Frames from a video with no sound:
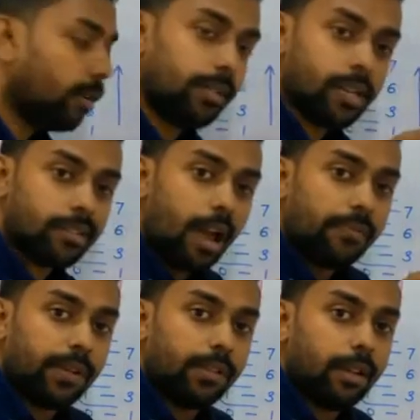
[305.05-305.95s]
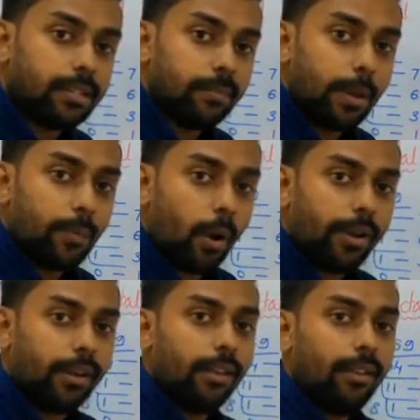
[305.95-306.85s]
just after the decimal
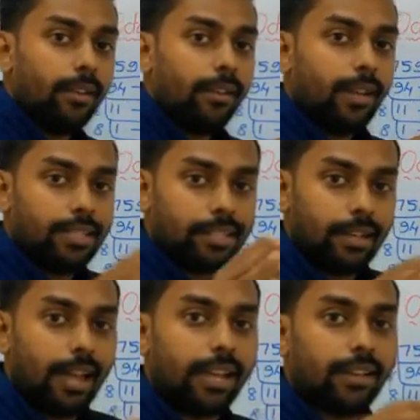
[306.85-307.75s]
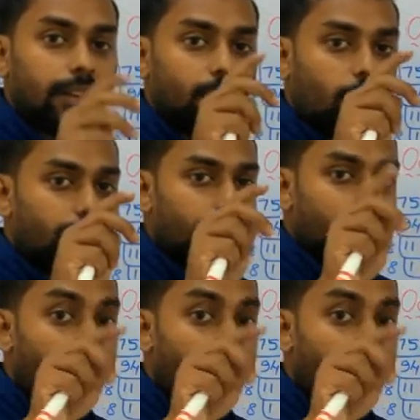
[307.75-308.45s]
point, it's like what?